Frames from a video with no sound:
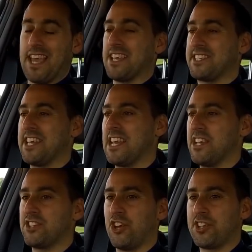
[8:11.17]
is nearly
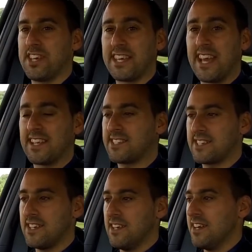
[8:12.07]
as good as it gets
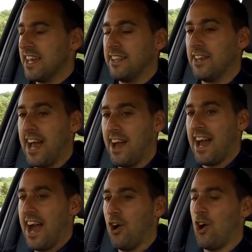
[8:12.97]
in the hot
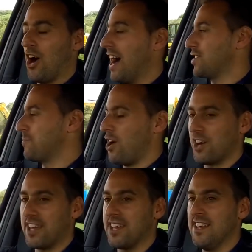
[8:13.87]
hatch
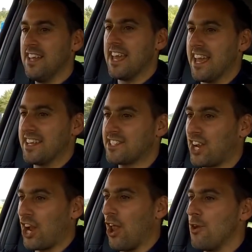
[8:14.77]
market. It is
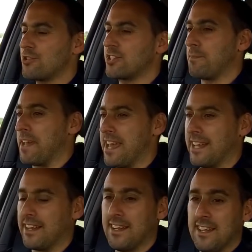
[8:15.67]
close to
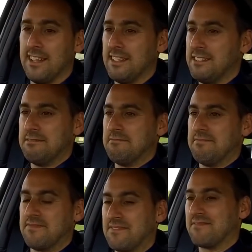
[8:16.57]
being,
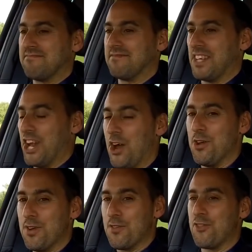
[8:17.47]
you know,
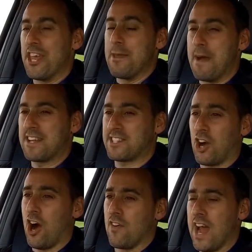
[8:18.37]
the best
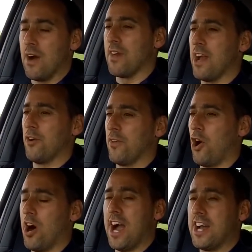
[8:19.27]
car out there in the
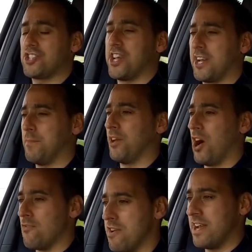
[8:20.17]
hot hatch segment.
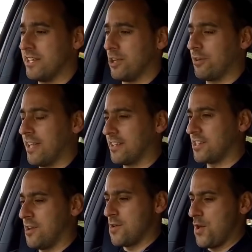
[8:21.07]
I really do think so.